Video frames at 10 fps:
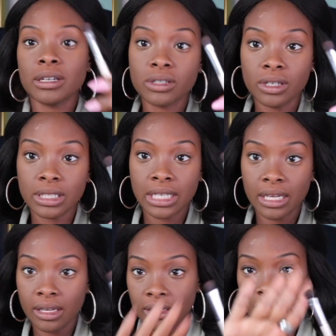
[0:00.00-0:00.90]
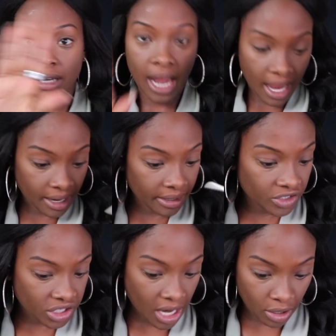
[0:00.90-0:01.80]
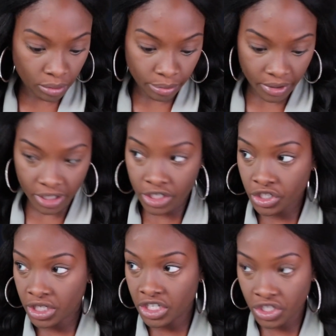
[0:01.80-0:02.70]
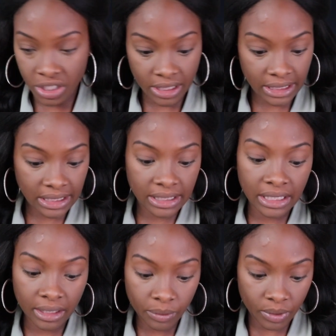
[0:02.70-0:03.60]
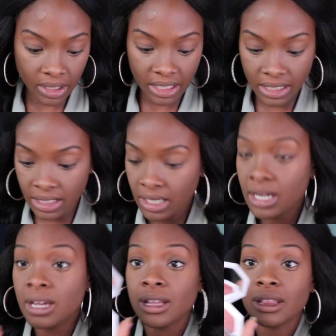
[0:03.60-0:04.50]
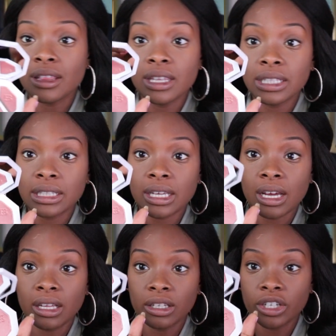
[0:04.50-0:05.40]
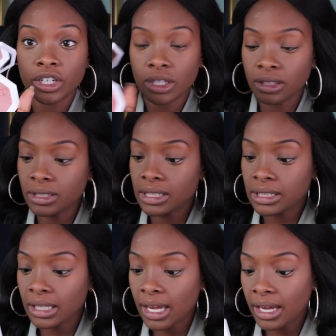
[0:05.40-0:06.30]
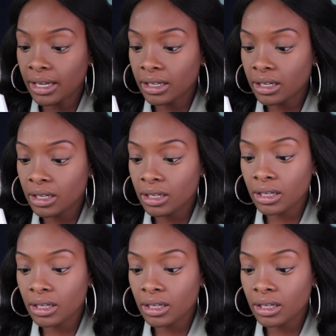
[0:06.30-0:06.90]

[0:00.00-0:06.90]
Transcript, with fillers: actually gonna take an eyeshadow brush and just see what this color looks like